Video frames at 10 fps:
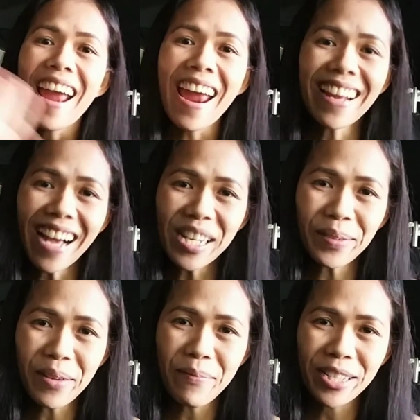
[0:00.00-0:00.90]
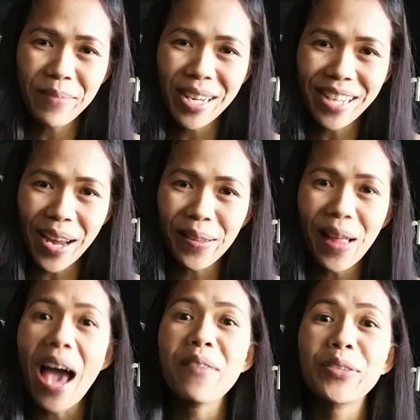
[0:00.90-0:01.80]
hey guys, welcome back to my
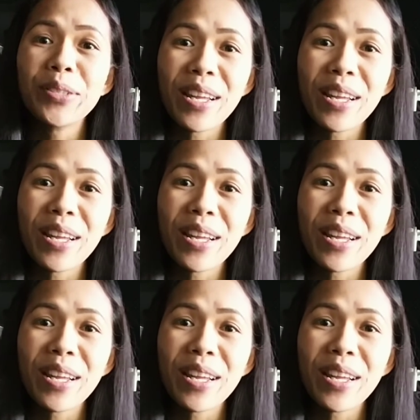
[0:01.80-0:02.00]
channel, and for